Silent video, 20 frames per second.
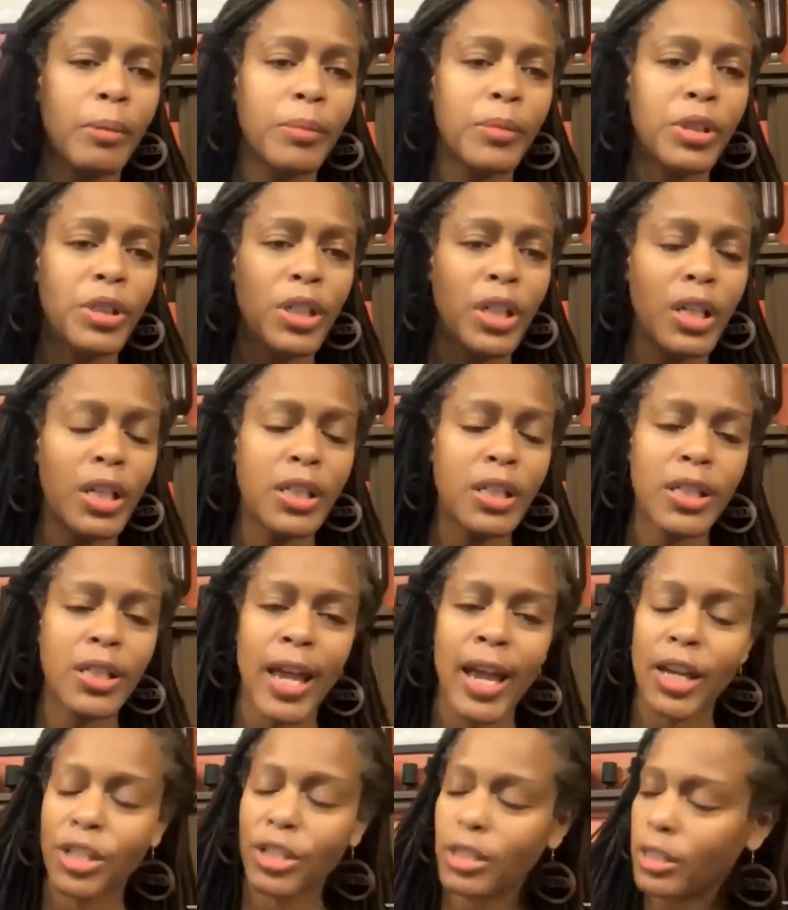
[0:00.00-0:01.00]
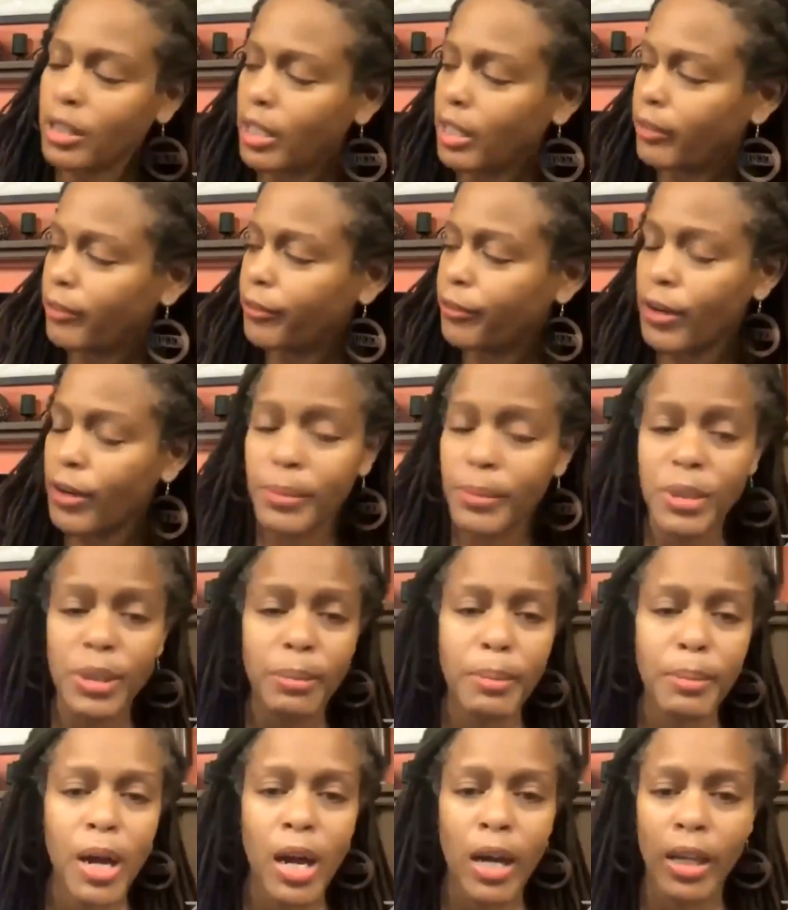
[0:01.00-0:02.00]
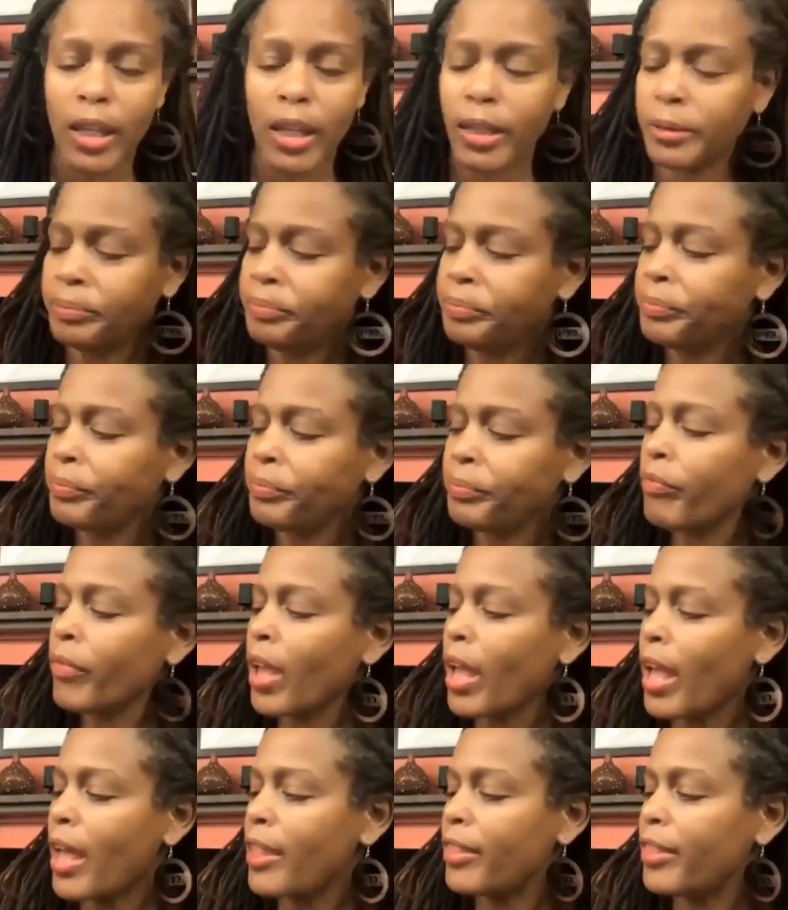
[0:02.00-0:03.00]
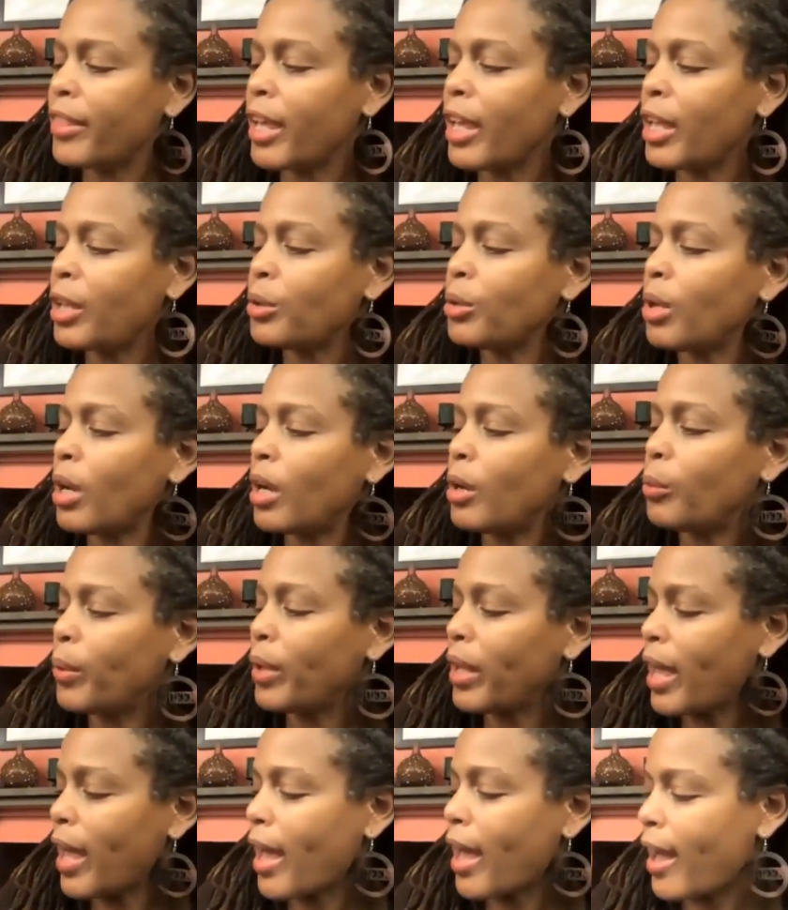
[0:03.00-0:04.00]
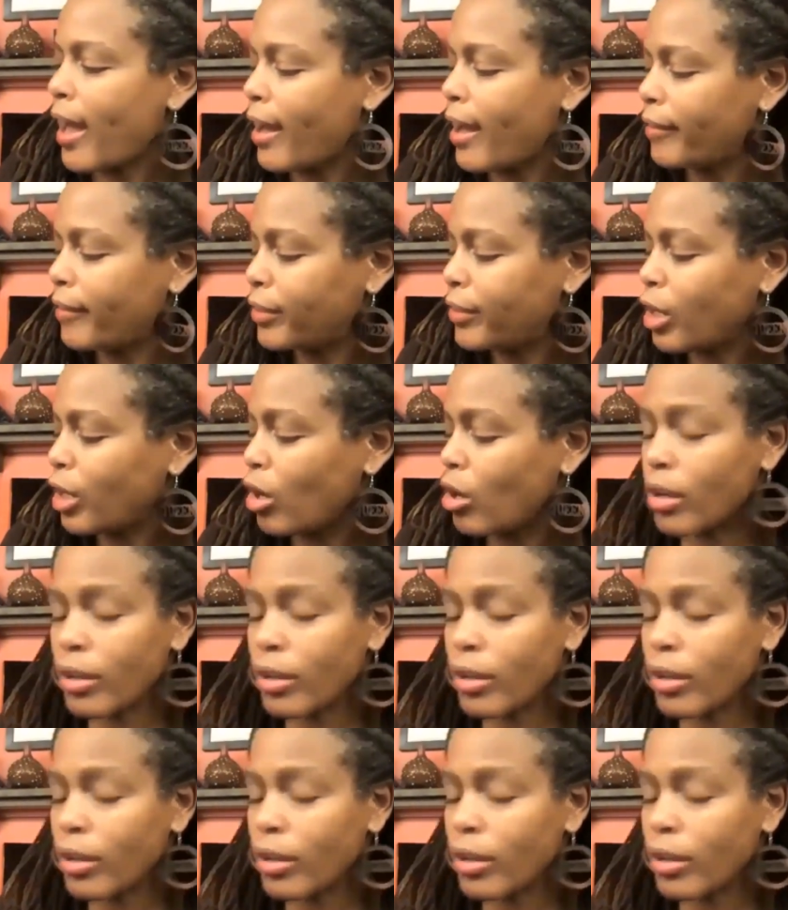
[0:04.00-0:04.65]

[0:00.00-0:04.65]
She's actually from Somalia. And then we have the